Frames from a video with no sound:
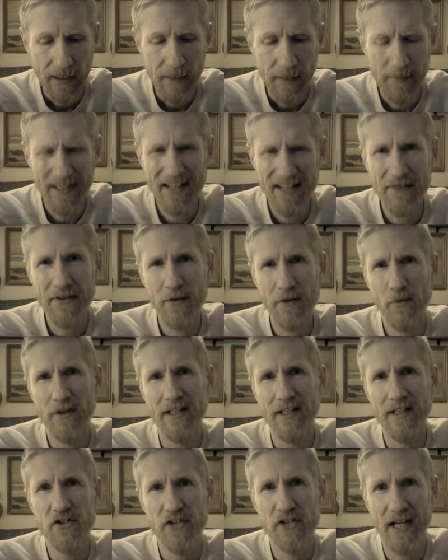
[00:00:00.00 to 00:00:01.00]
but nothing
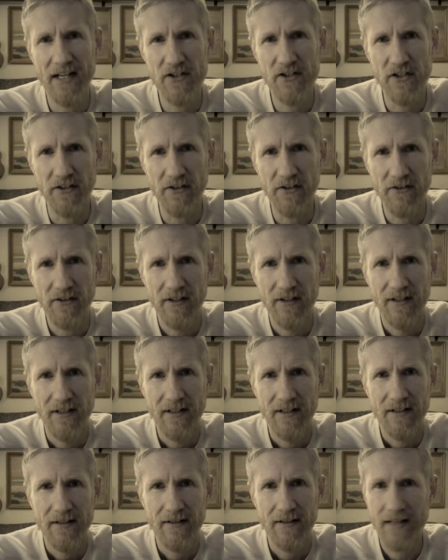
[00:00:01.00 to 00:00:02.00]
really changes.
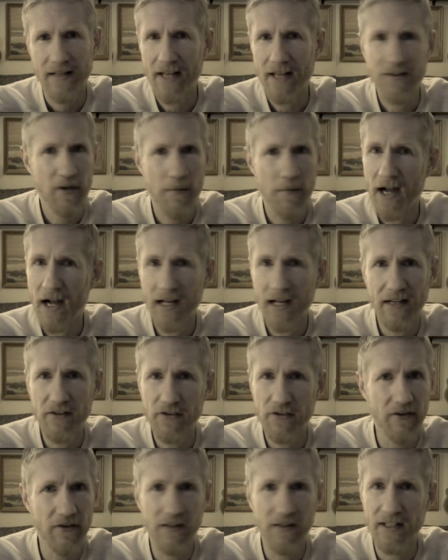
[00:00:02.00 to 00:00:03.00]
And not their mind,
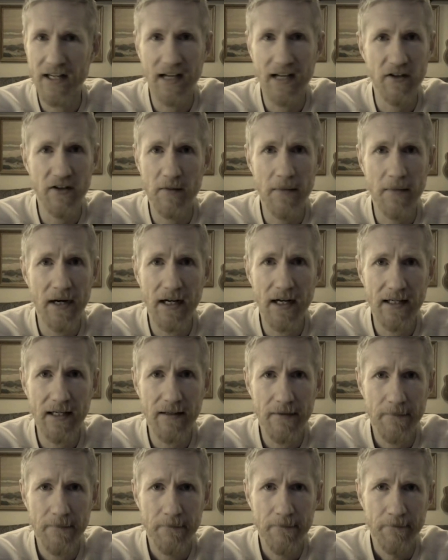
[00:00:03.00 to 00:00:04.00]
certainly not their
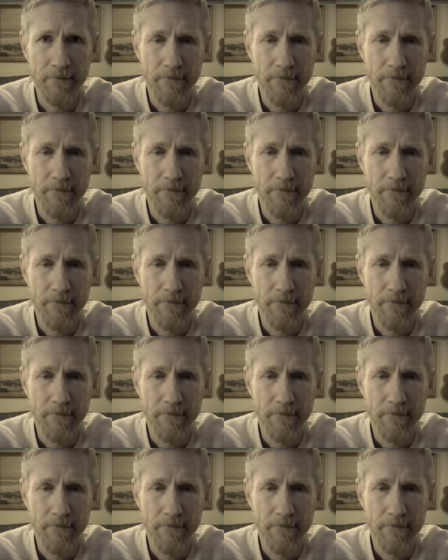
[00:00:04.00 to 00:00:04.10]
mind.